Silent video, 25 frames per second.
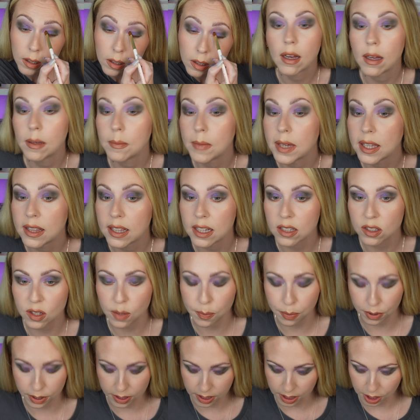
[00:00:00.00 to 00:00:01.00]
I mean, that's a
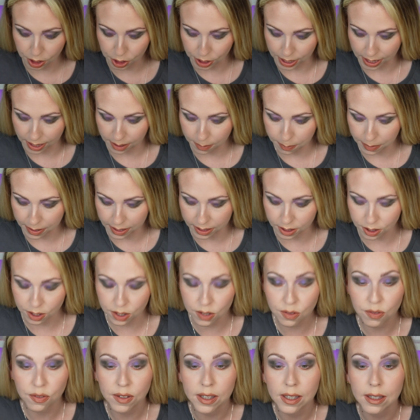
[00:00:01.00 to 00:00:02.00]
pretty shade, but I
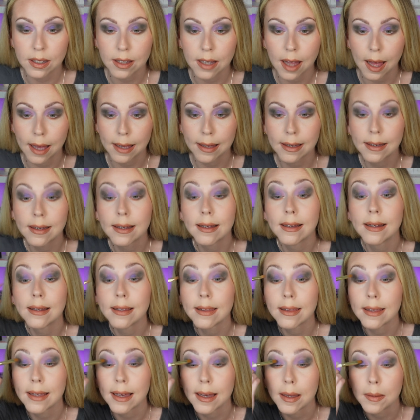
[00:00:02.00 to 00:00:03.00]
just feel like
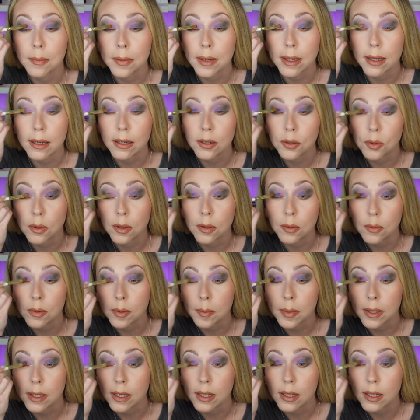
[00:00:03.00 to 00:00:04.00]
the ABH one will
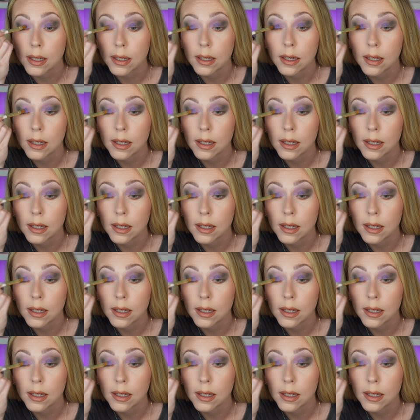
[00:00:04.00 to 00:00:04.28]
be